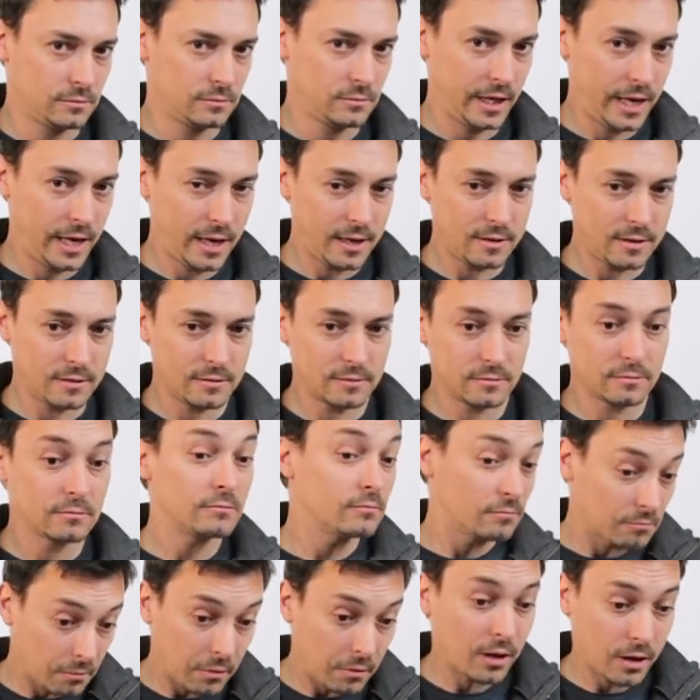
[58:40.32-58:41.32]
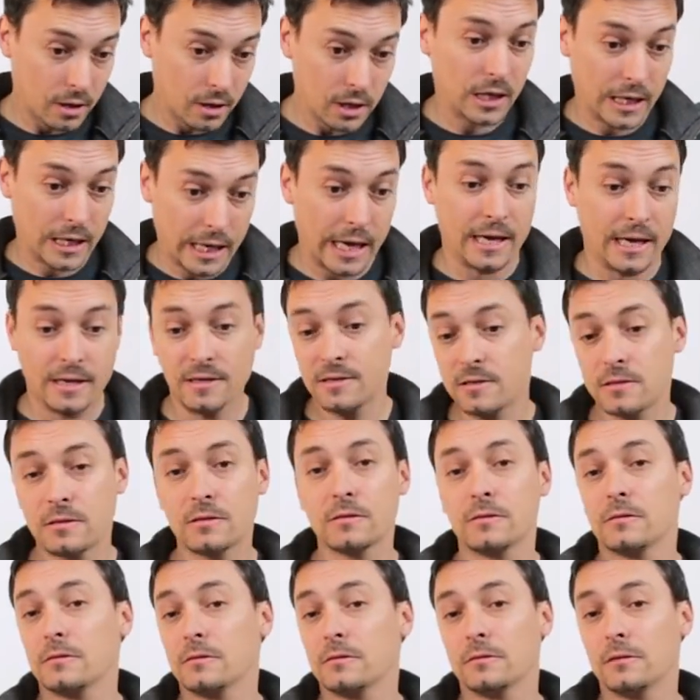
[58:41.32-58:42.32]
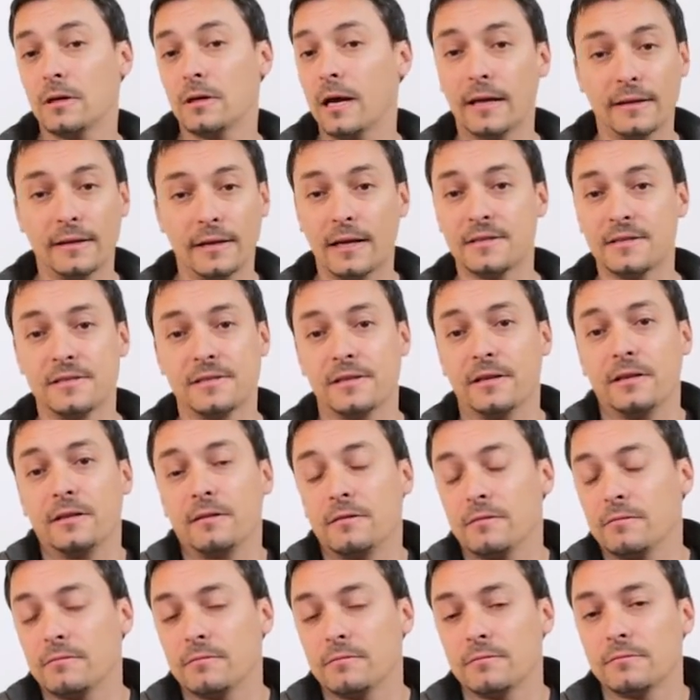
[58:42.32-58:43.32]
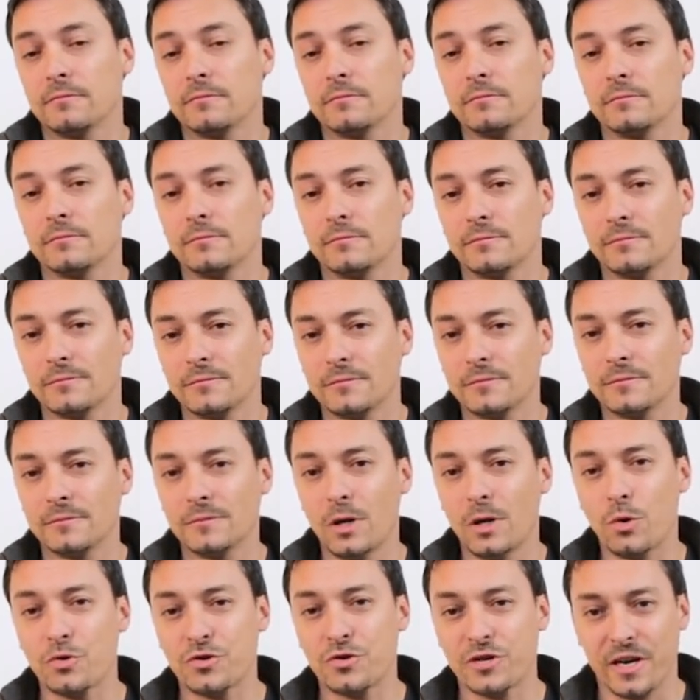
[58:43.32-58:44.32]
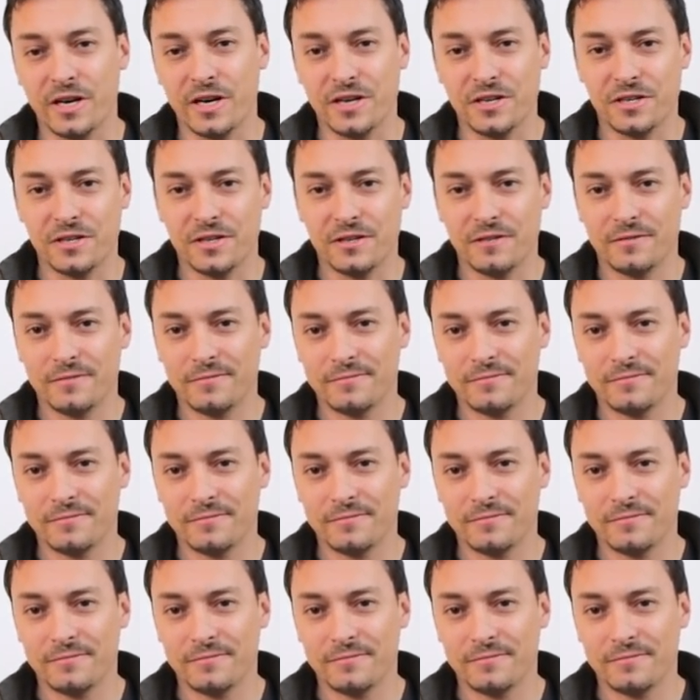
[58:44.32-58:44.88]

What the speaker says: Yeah? Yes, and that's it. No changing.